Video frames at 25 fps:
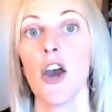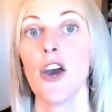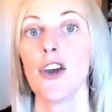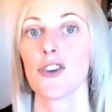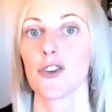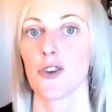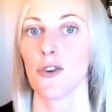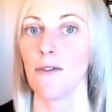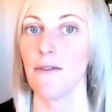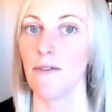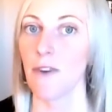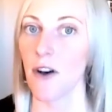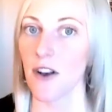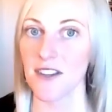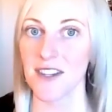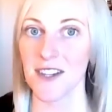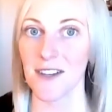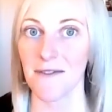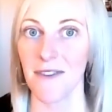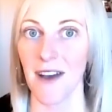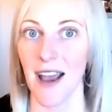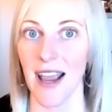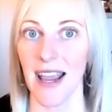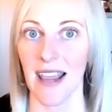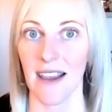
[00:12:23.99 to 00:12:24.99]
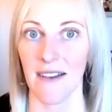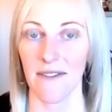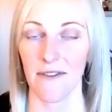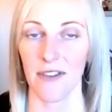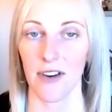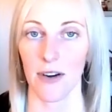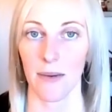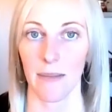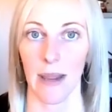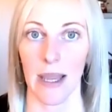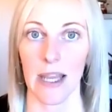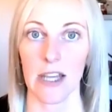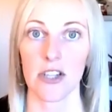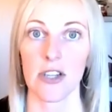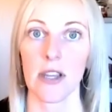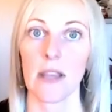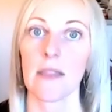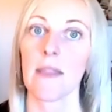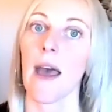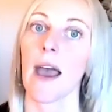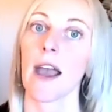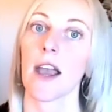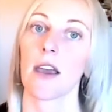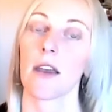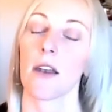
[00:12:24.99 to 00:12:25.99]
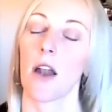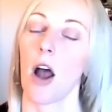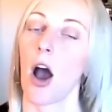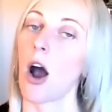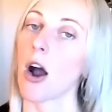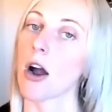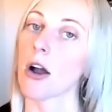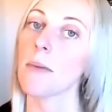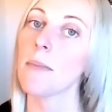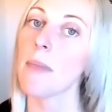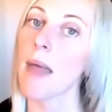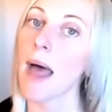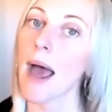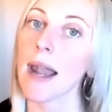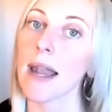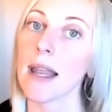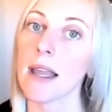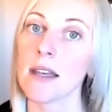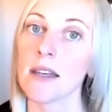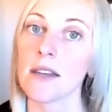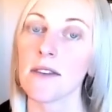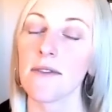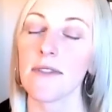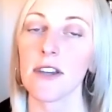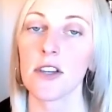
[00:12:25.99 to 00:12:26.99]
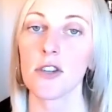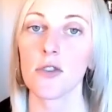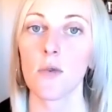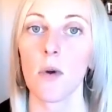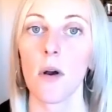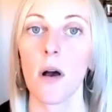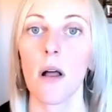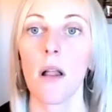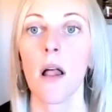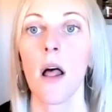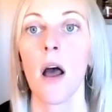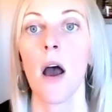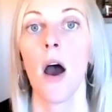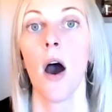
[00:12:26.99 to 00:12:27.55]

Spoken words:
don't falsify information that could harm that individual